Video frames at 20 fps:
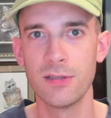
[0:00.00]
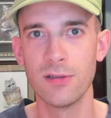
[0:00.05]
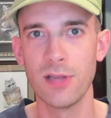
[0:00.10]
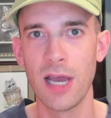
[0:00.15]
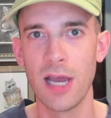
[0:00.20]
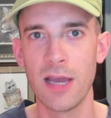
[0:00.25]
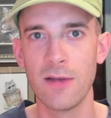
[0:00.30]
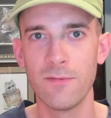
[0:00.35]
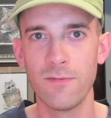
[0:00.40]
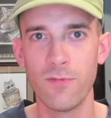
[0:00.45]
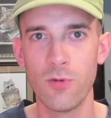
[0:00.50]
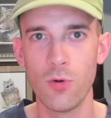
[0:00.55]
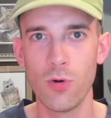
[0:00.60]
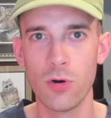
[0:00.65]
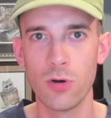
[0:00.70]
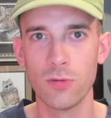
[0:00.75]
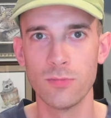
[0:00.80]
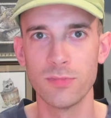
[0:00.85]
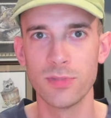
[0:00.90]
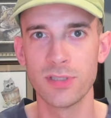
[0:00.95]

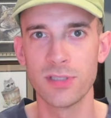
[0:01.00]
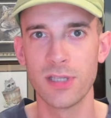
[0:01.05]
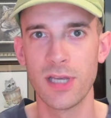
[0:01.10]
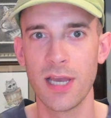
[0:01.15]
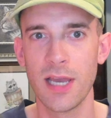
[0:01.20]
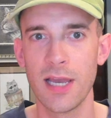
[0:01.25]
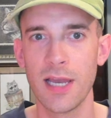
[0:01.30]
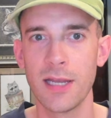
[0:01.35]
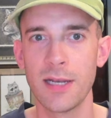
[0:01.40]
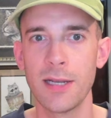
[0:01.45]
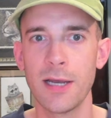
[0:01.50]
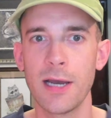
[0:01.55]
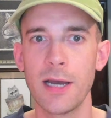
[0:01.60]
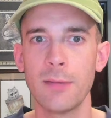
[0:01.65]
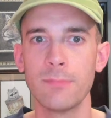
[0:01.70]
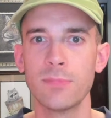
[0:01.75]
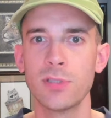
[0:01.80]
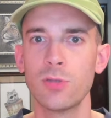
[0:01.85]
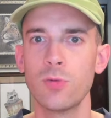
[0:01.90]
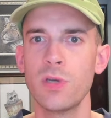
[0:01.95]
landforms, and
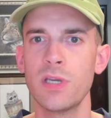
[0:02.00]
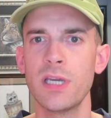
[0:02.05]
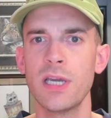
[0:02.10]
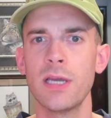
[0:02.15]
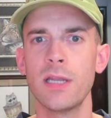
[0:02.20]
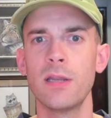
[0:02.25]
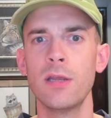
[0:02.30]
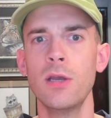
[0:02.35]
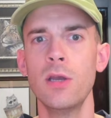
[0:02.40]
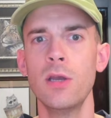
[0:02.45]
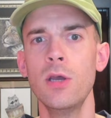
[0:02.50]
um, so we get